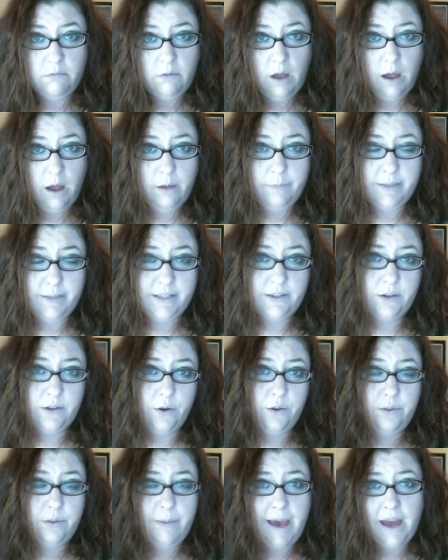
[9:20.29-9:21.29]
Um, it's, so
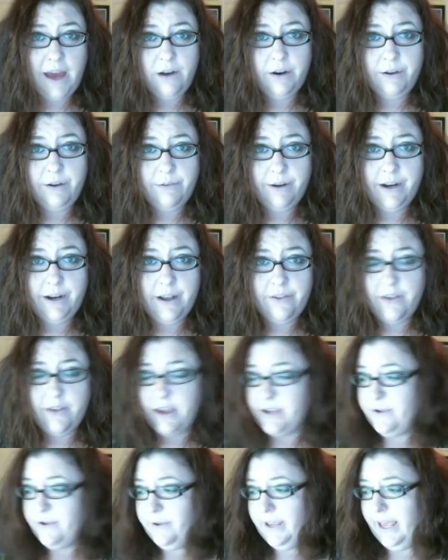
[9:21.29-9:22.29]
the battery readout
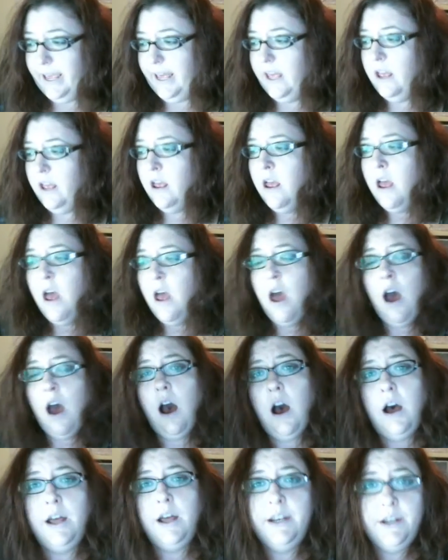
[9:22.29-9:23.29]
that you get
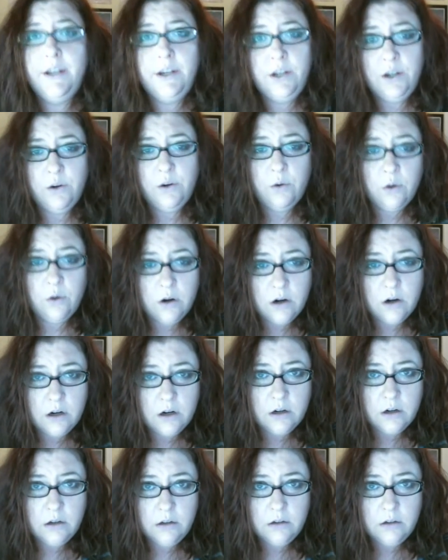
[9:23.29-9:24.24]
on your